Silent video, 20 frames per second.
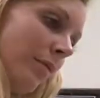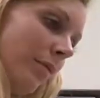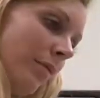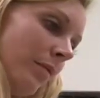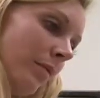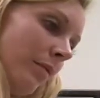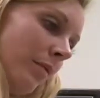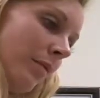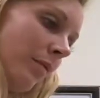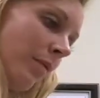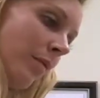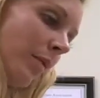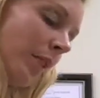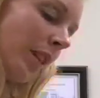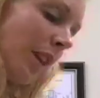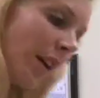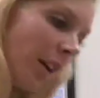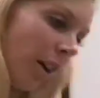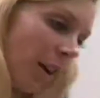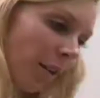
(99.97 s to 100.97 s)
by a
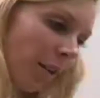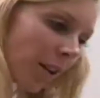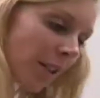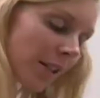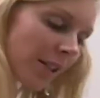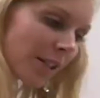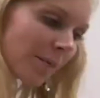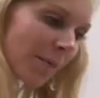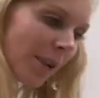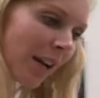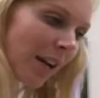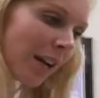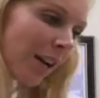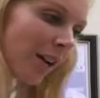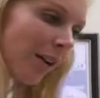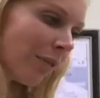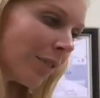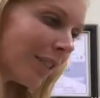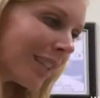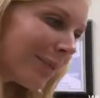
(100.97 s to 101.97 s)
board-certified
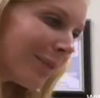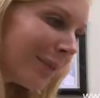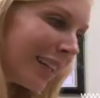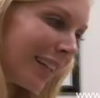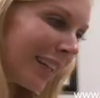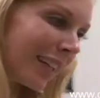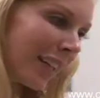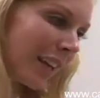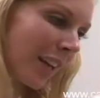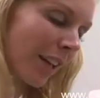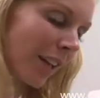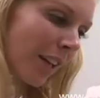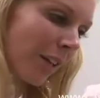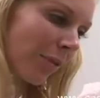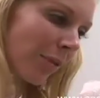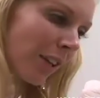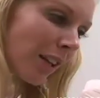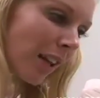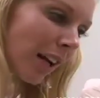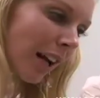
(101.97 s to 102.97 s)
physician that is
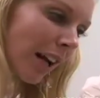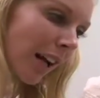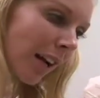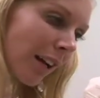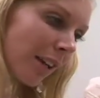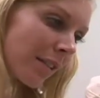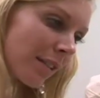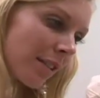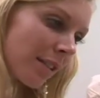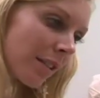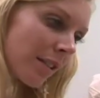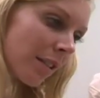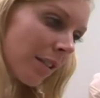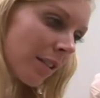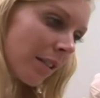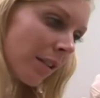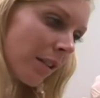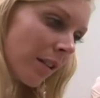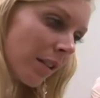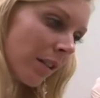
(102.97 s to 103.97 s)
adequately trained.
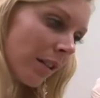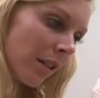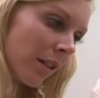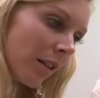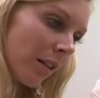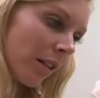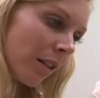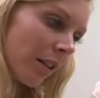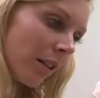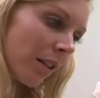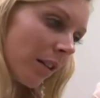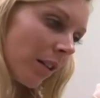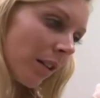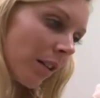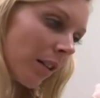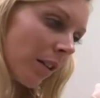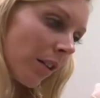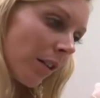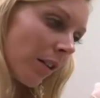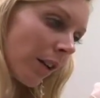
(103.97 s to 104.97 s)
At my
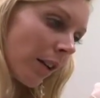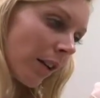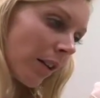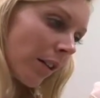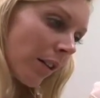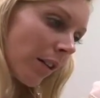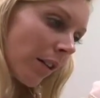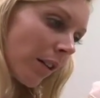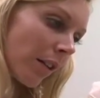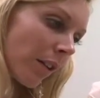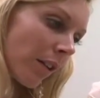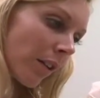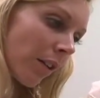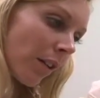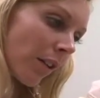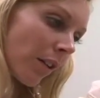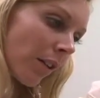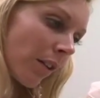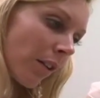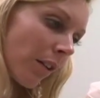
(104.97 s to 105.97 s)
office, I do the
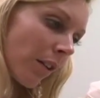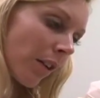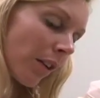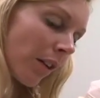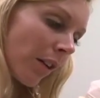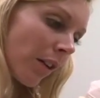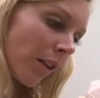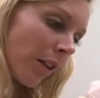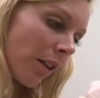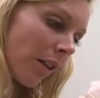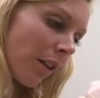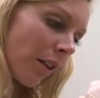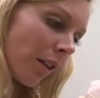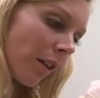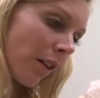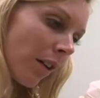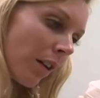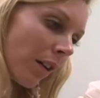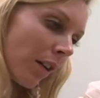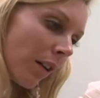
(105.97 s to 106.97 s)
injections. I
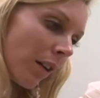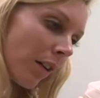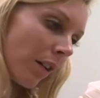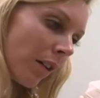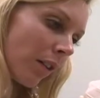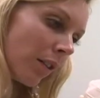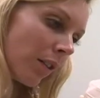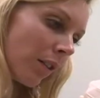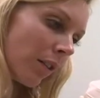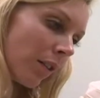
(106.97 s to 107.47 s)
inject the Botox,